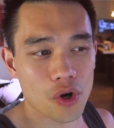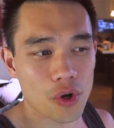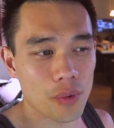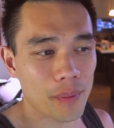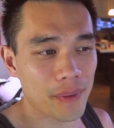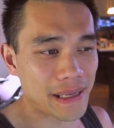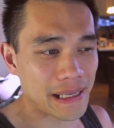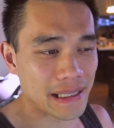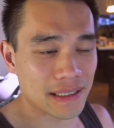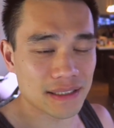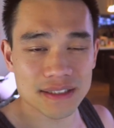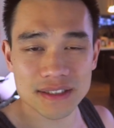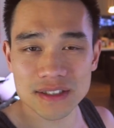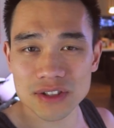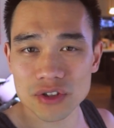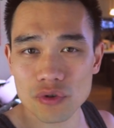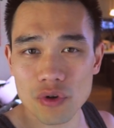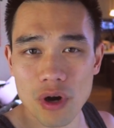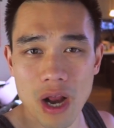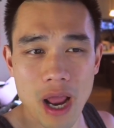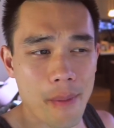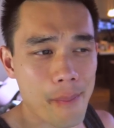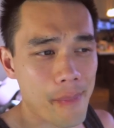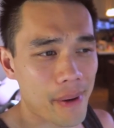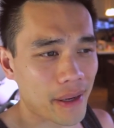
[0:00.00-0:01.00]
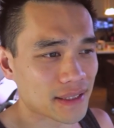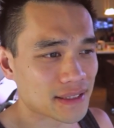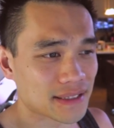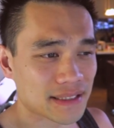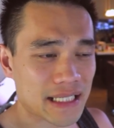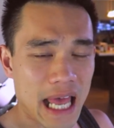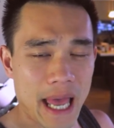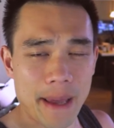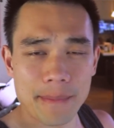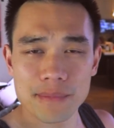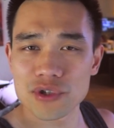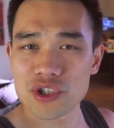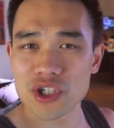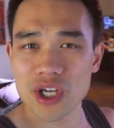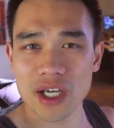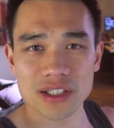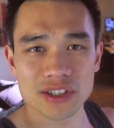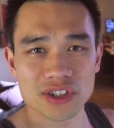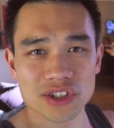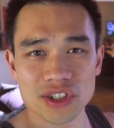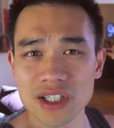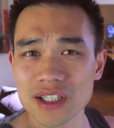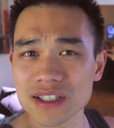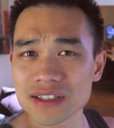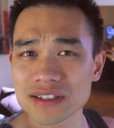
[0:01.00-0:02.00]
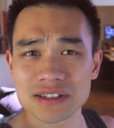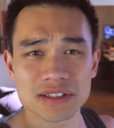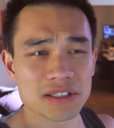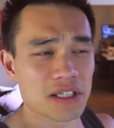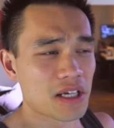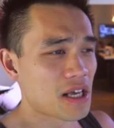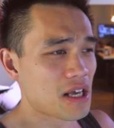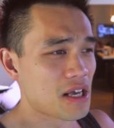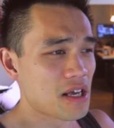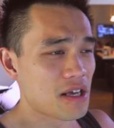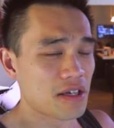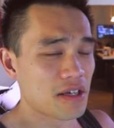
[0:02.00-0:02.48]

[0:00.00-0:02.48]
go on my Instagram, my Snapchat, just